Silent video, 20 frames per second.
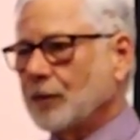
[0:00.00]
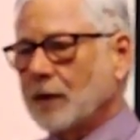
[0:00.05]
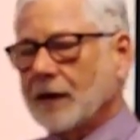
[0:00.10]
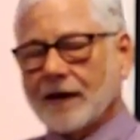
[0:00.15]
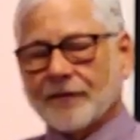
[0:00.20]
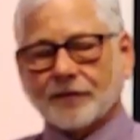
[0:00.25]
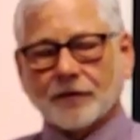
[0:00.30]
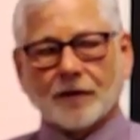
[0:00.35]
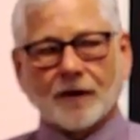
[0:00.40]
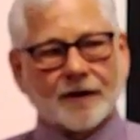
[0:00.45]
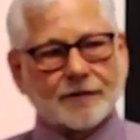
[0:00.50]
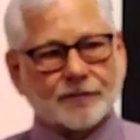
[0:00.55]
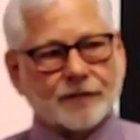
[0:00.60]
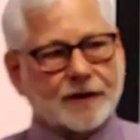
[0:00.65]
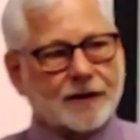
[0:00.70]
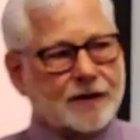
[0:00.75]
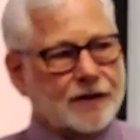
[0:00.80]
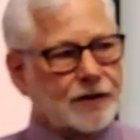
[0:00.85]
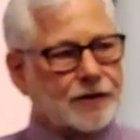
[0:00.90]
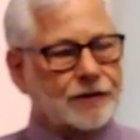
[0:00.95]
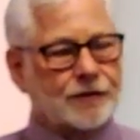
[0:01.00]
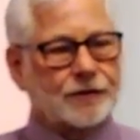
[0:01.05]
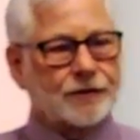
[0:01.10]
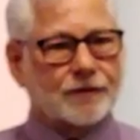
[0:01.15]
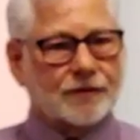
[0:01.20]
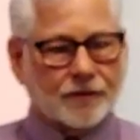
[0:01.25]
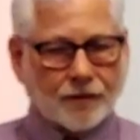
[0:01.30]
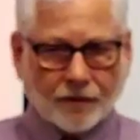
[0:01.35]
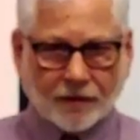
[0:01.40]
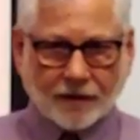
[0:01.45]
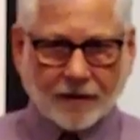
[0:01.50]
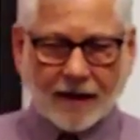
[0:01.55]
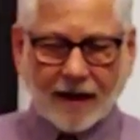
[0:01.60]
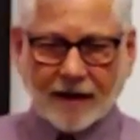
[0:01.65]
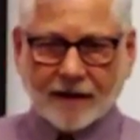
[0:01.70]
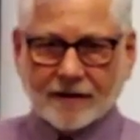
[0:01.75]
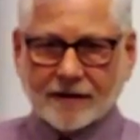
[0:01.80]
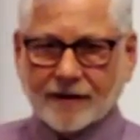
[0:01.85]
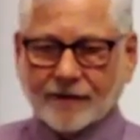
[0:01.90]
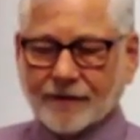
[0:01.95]
Whenever I renewed or
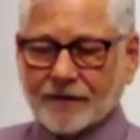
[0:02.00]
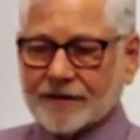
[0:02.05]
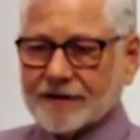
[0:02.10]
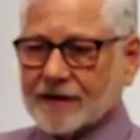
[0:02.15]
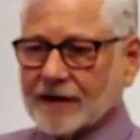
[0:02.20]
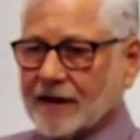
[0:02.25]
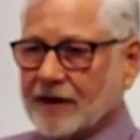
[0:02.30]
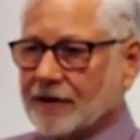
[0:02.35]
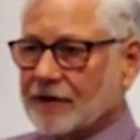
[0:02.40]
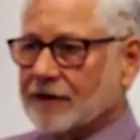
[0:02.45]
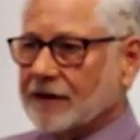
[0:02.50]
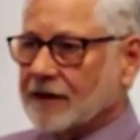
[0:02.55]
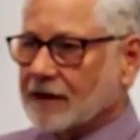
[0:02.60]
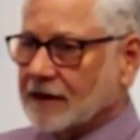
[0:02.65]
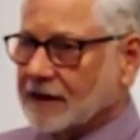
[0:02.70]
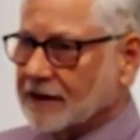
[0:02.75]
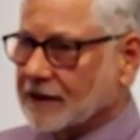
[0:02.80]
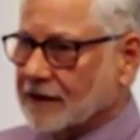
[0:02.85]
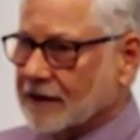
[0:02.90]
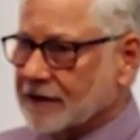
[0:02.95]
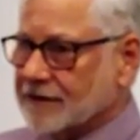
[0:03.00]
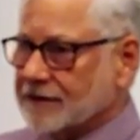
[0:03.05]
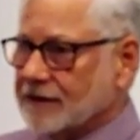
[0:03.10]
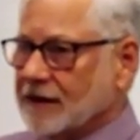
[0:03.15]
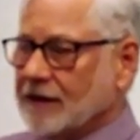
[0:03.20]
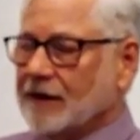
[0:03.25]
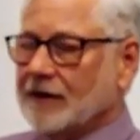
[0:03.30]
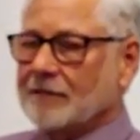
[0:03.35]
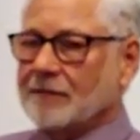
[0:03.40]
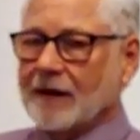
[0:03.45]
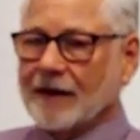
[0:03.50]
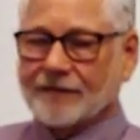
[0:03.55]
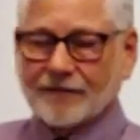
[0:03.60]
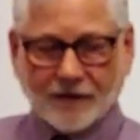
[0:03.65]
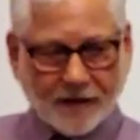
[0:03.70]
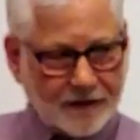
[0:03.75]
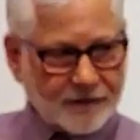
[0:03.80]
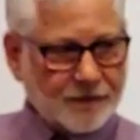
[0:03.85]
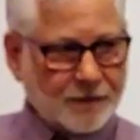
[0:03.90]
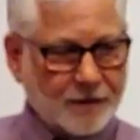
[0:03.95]
got a different security clearance, my
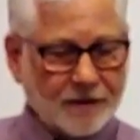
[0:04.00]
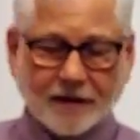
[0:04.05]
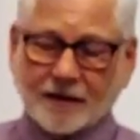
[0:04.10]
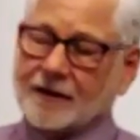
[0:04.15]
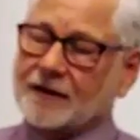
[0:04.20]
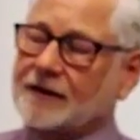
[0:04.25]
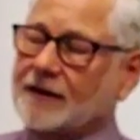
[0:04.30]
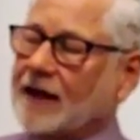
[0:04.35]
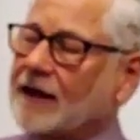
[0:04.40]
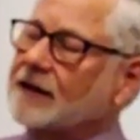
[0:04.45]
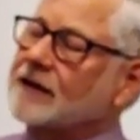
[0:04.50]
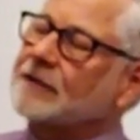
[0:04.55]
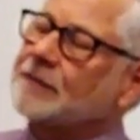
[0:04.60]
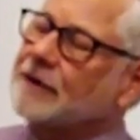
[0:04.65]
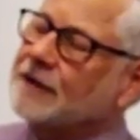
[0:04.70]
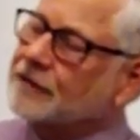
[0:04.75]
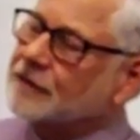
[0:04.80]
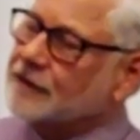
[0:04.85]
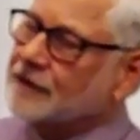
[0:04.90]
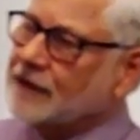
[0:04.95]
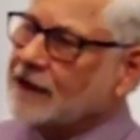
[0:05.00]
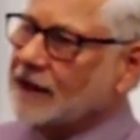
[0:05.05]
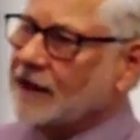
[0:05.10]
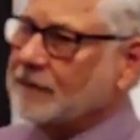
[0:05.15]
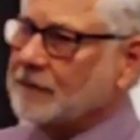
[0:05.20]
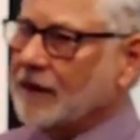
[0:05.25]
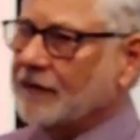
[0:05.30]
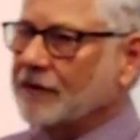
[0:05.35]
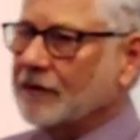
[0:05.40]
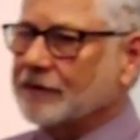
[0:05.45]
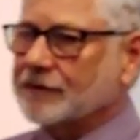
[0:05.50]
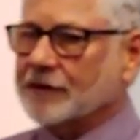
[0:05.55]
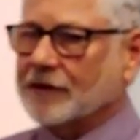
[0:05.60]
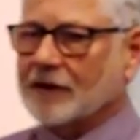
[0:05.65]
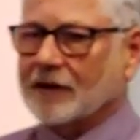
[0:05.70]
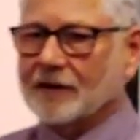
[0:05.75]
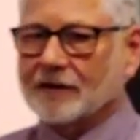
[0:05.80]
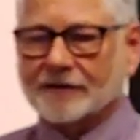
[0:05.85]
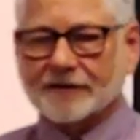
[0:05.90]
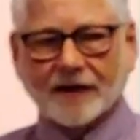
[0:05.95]
friends would, it got to be routine. My friends would
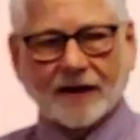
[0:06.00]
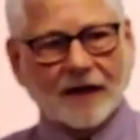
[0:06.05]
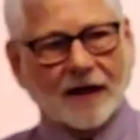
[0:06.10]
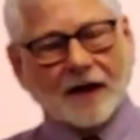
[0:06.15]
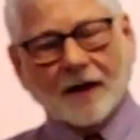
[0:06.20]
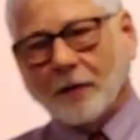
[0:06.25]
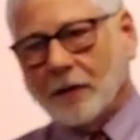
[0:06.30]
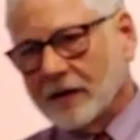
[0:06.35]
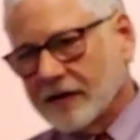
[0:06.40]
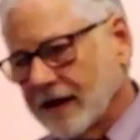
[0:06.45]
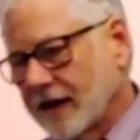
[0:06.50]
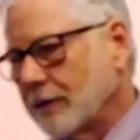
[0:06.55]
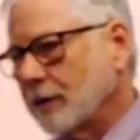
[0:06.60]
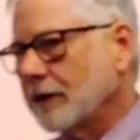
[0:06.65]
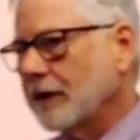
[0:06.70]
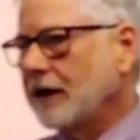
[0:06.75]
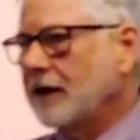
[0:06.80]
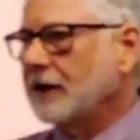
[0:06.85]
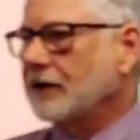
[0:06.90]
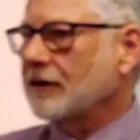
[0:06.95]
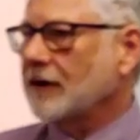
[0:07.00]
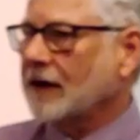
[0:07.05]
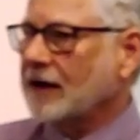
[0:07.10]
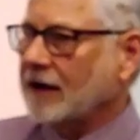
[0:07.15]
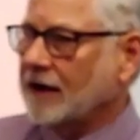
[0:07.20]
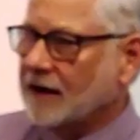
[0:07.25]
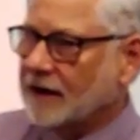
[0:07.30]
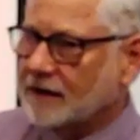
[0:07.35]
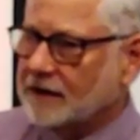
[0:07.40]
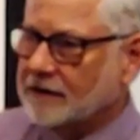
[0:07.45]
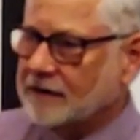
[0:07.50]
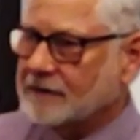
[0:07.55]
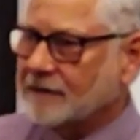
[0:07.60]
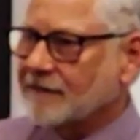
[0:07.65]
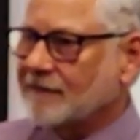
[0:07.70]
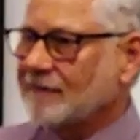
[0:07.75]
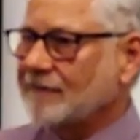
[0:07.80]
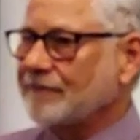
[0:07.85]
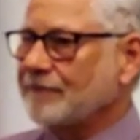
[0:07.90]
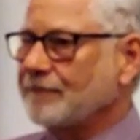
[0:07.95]
call and say, well, they were here again.
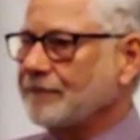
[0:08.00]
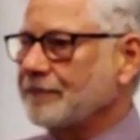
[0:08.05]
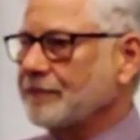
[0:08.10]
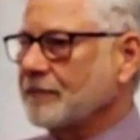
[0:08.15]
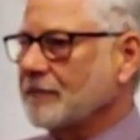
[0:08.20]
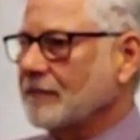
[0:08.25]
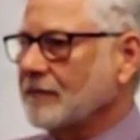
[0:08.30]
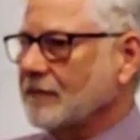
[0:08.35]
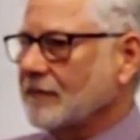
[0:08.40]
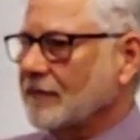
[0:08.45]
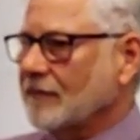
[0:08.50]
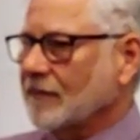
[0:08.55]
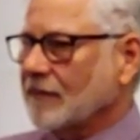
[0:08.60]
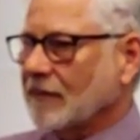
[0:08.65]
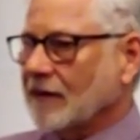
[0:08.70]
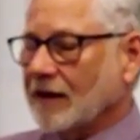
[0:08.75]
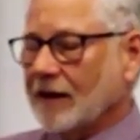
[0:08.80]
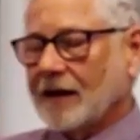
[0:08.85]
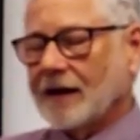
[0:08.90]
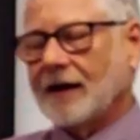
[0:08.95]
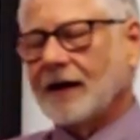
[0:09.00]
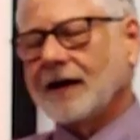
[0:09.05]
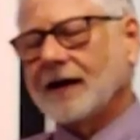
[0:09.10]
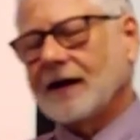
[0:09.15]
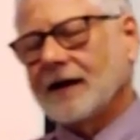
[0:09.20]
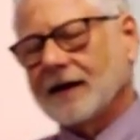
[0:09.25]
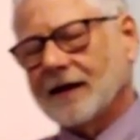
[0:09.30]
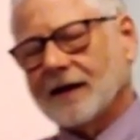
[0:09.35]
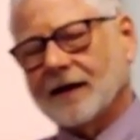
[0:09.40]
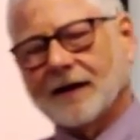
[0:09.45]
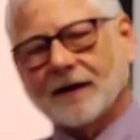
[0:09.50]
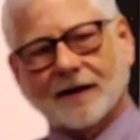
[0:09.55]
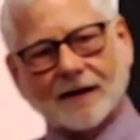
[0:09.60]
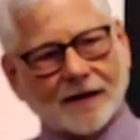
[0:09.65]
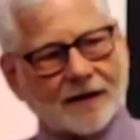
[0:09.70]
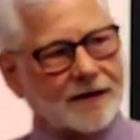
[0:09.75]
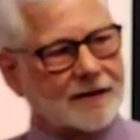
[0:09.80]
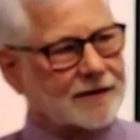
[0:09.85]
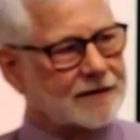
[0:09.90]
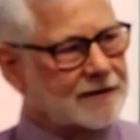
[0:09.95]
Yeah, yeah,
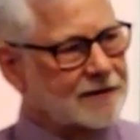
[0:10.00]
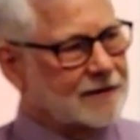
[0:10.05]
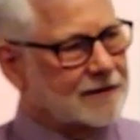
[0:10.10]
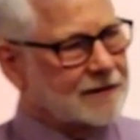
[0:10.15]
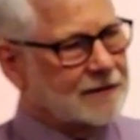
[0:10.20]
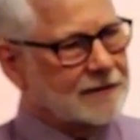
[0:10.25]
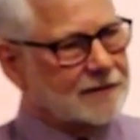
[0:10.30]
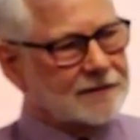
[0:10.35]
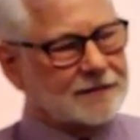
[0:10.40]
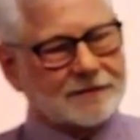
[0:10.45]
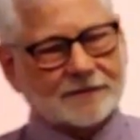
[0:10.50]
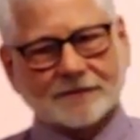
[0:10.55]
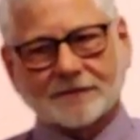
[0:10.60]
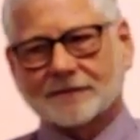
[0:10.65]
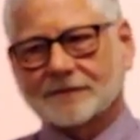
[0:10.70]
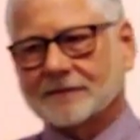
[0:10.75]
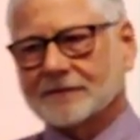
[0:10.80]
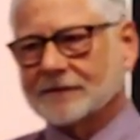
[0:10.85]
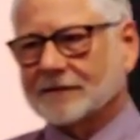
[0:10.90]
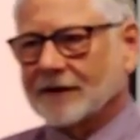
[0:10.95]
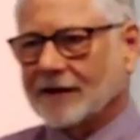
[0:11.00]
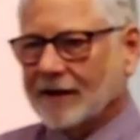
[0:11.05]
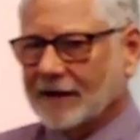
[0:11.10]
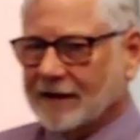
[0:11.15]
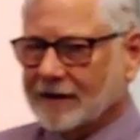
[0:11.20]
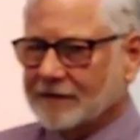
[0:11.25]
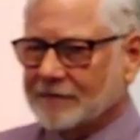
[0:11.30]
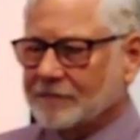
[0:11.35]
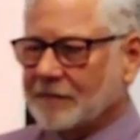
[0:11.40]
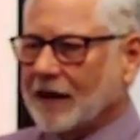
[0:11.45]
yeah. Okay.